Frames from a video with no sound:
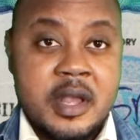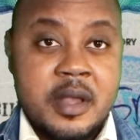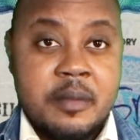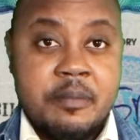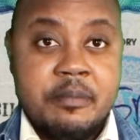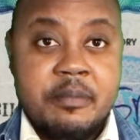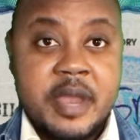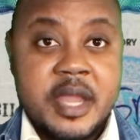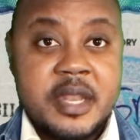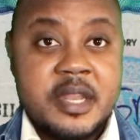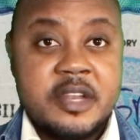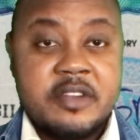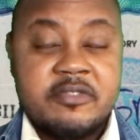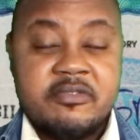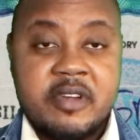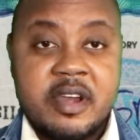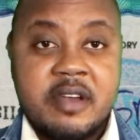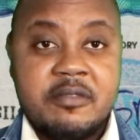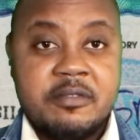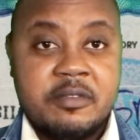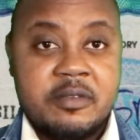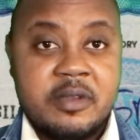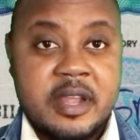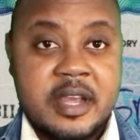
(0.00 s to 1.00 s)
Many
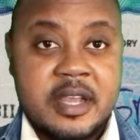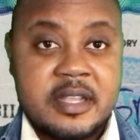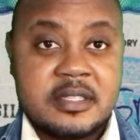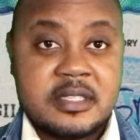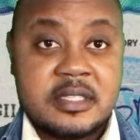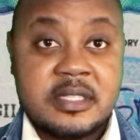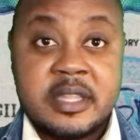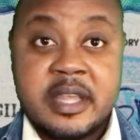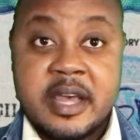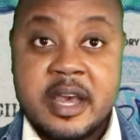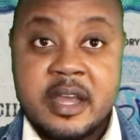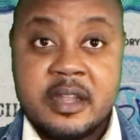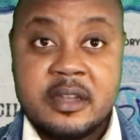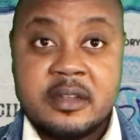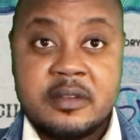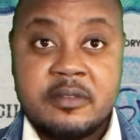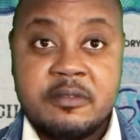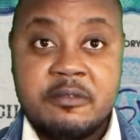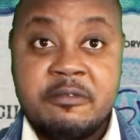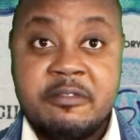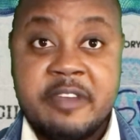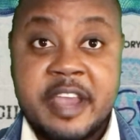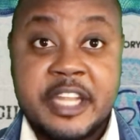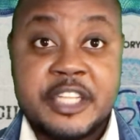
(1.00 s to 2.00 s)
travelers that
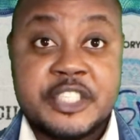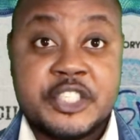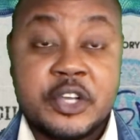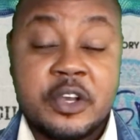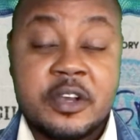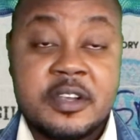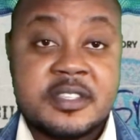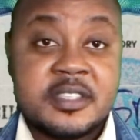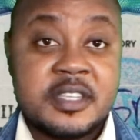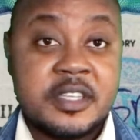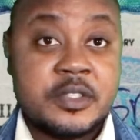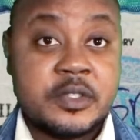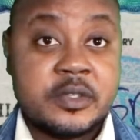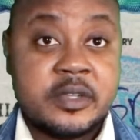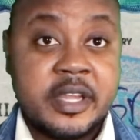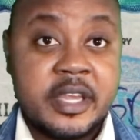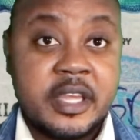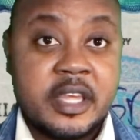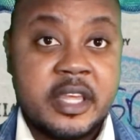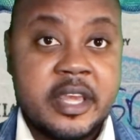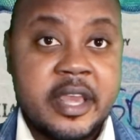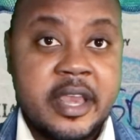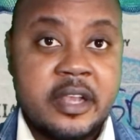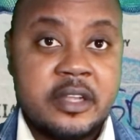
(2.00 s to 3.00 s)
venture into the
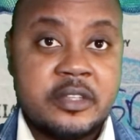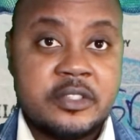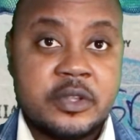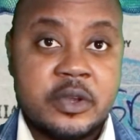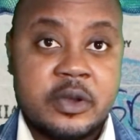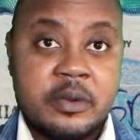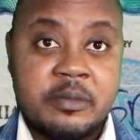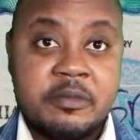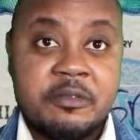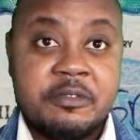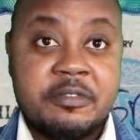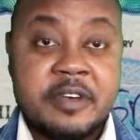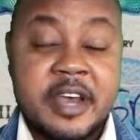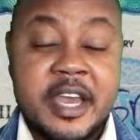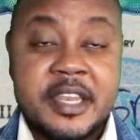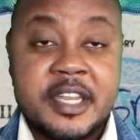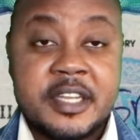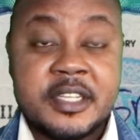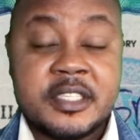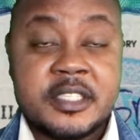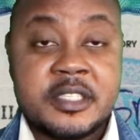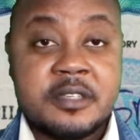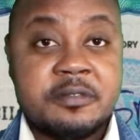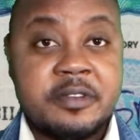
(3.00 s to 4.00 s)
kingdom find
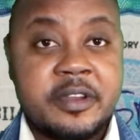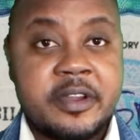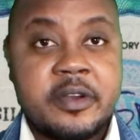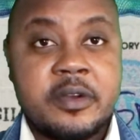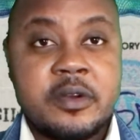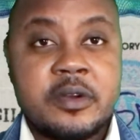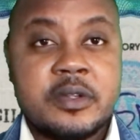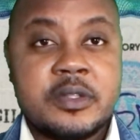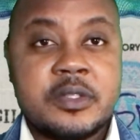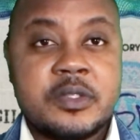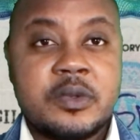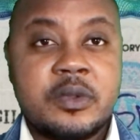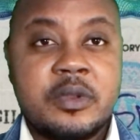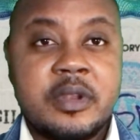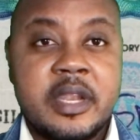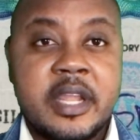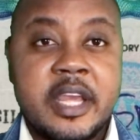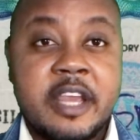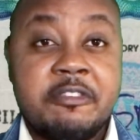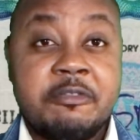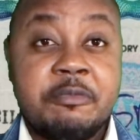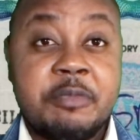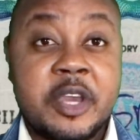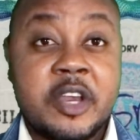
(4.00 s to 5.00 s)
it difficult to
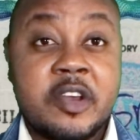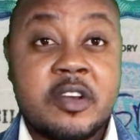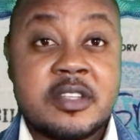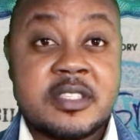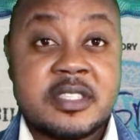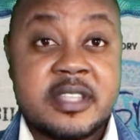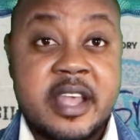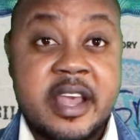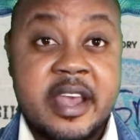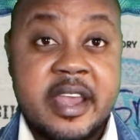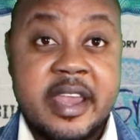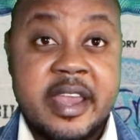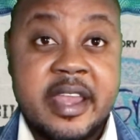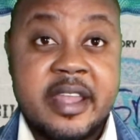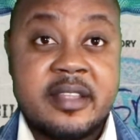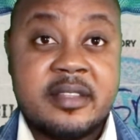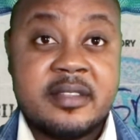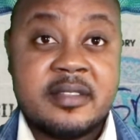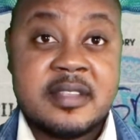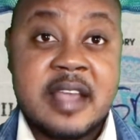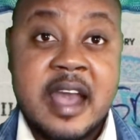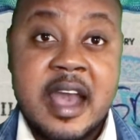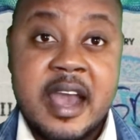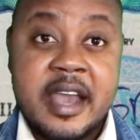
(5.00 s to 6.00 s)
leave because they are
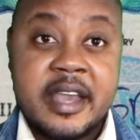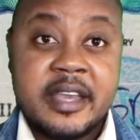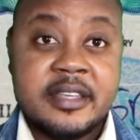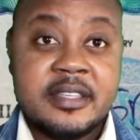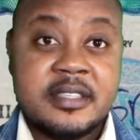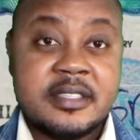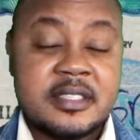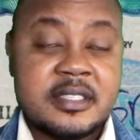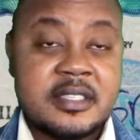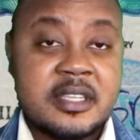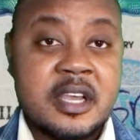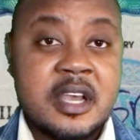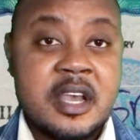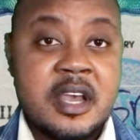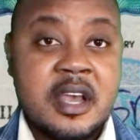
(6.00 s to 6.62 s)
enticed